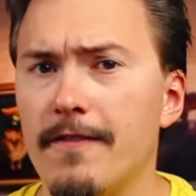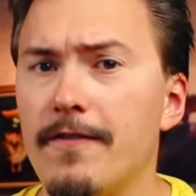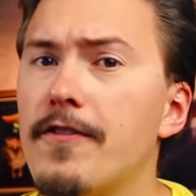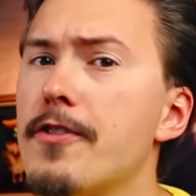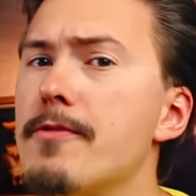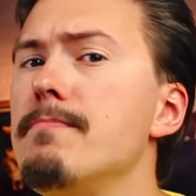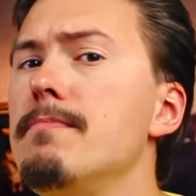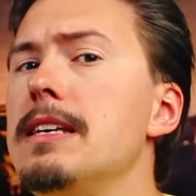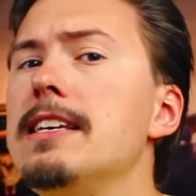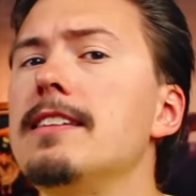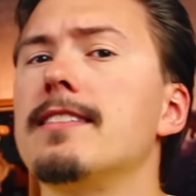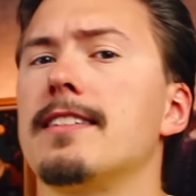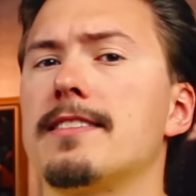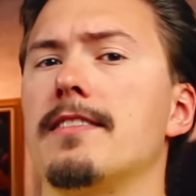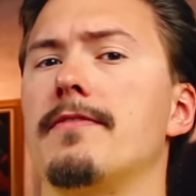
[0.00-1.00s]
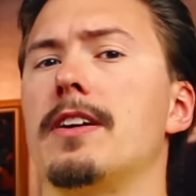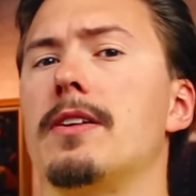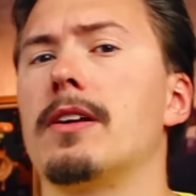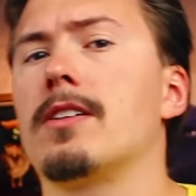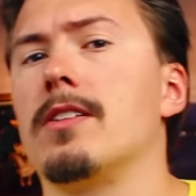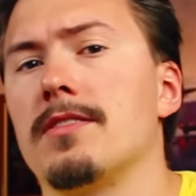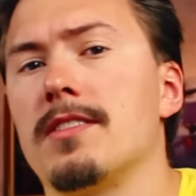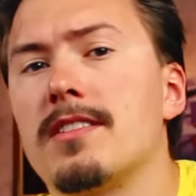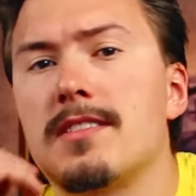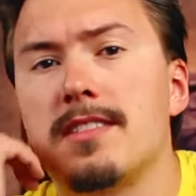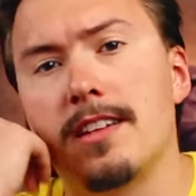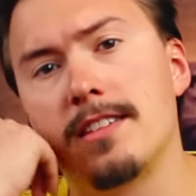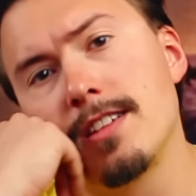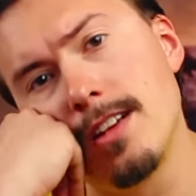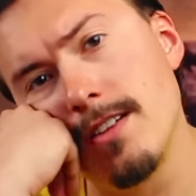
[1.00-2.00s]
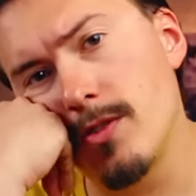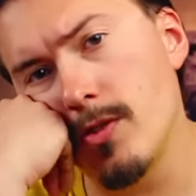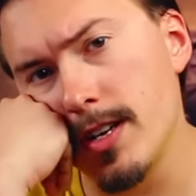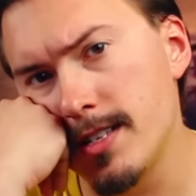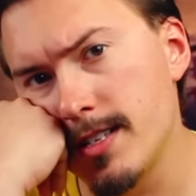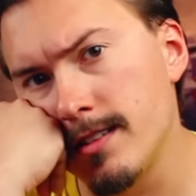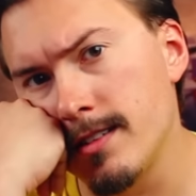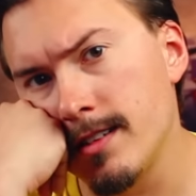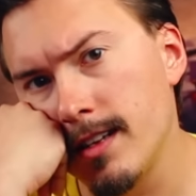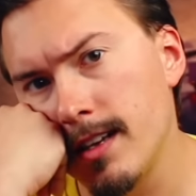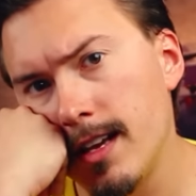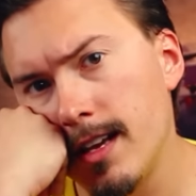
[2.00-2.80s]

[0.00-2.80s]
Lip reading: For me, that's a very context-sensitive question.